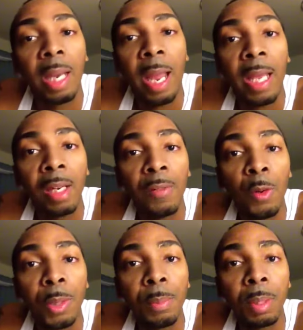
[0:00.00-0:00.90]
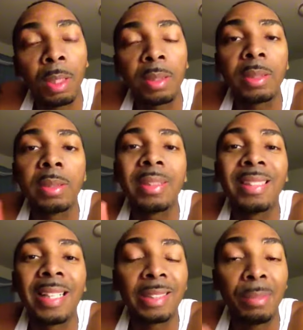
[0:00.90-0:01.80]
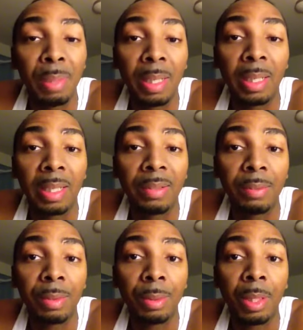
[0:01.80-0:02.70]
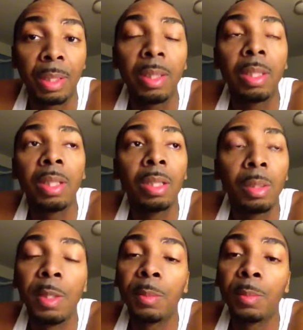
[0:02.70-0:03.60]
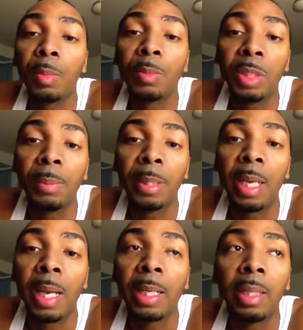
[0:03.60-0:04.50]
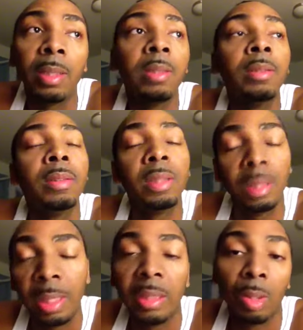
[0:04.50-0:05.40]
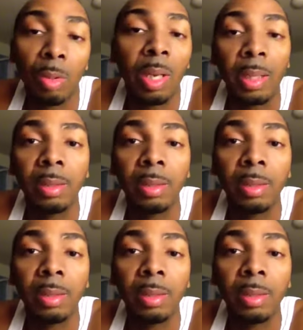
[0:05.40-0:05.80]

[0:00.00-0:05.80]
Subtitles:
and a 40 plus. That's competitive, okay? The minimum GPA is okay,